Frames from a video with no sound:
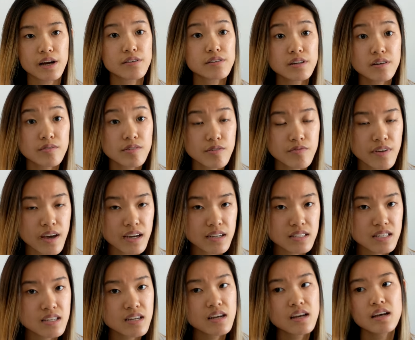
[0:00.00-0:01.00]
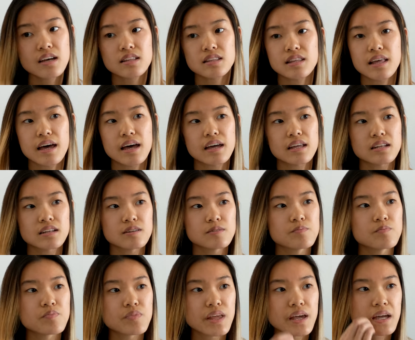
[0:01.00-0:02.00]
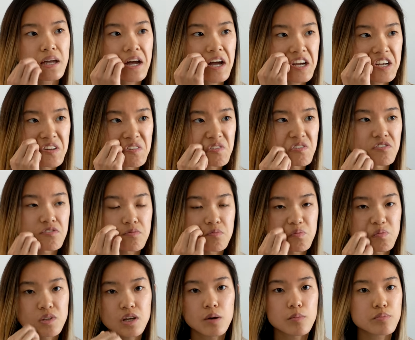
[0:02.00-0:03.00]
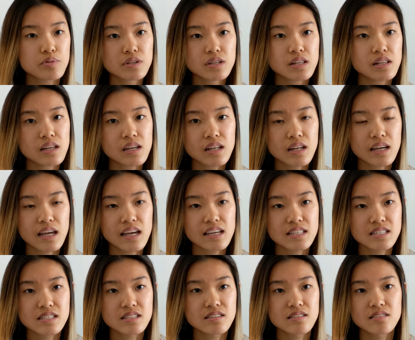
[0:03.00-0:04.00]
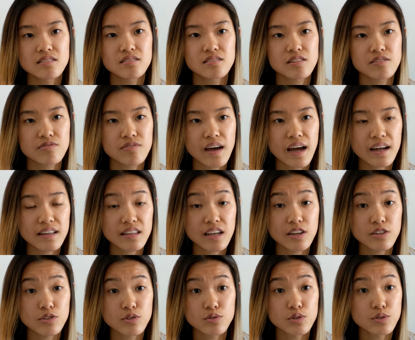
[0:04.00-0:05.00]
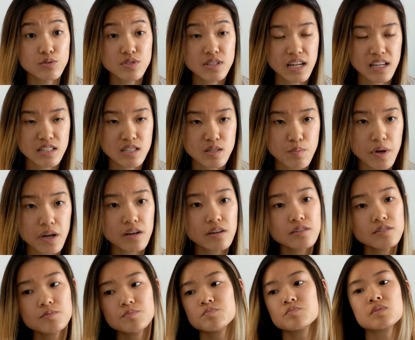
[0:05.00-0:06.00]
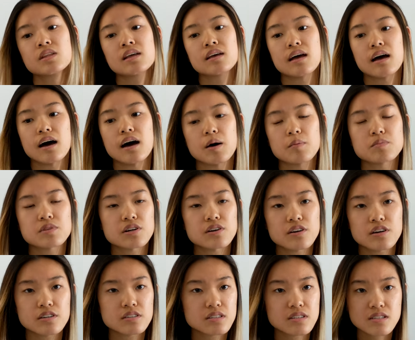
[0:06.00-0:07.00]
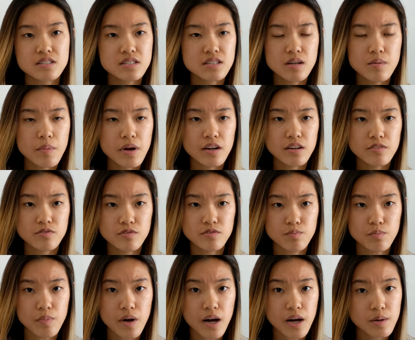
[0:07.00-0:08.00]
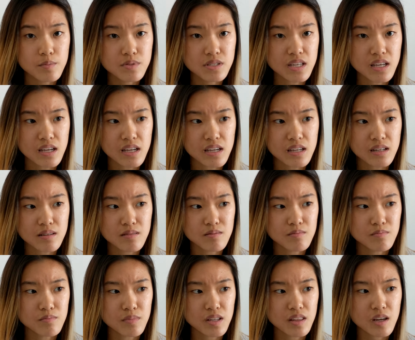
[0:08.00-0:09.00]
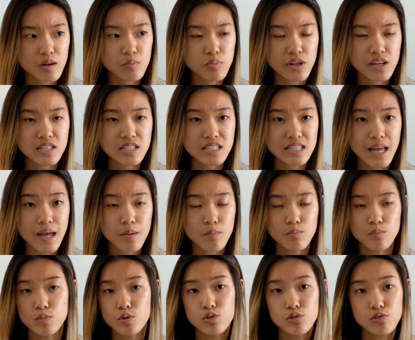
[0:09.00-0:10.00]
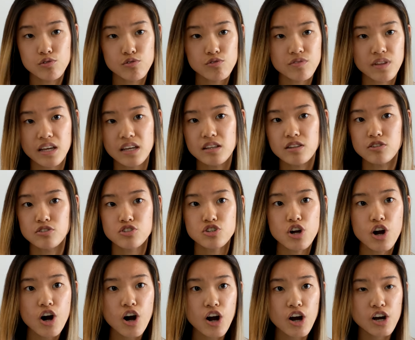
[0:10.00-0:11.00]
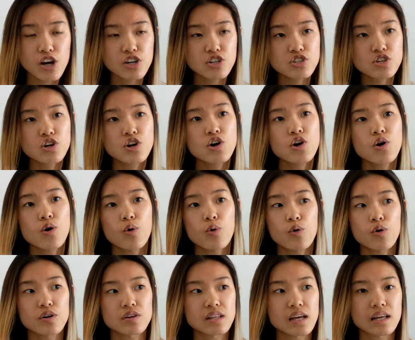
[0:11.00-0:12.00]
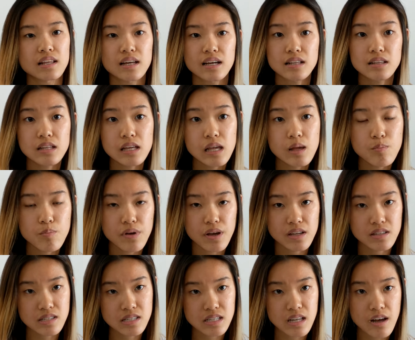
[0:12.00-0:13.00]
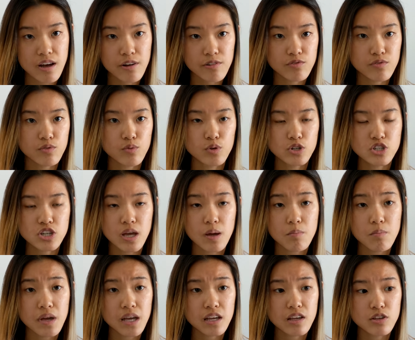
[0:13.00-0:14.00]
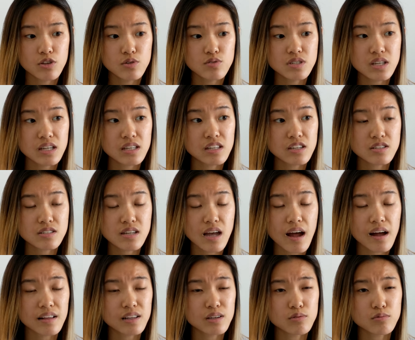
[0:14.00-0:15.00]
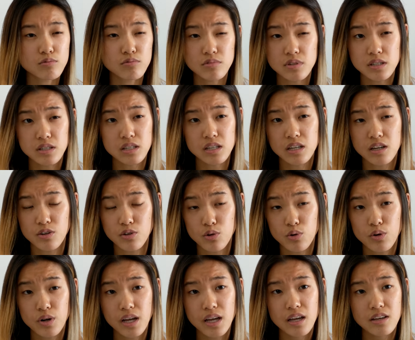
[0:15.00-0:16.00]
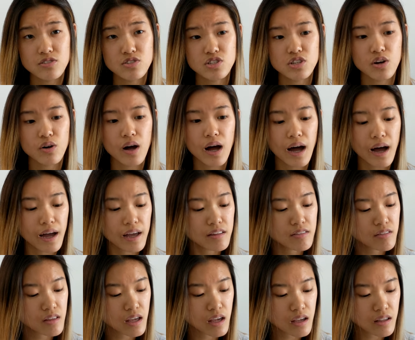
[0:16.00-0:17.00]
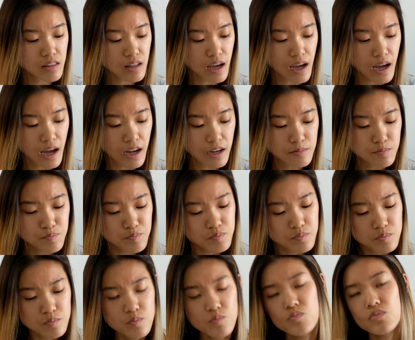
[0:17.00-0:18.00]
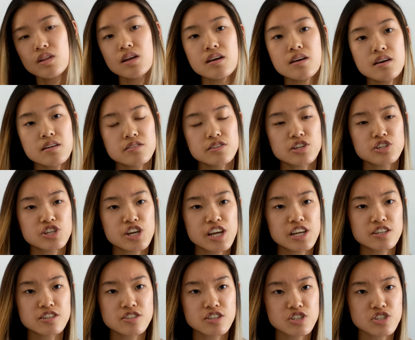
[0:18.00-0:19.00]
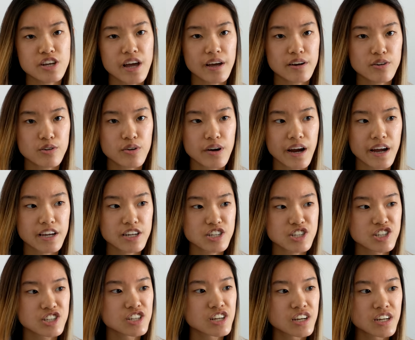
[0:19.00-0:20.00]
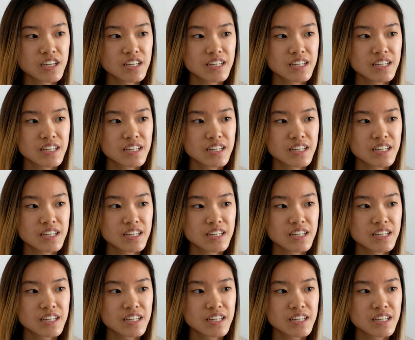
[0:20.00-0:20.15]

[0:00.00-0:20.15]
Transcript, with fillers: area of effect, then it kind of completely negates the fact that you use that spell. Um, there are a decent amount of mobs in Mythic Plus that move. They either charge or they like leap and stuff, which can make using this talent really annoying. So I think that the changes to Shadow Crash,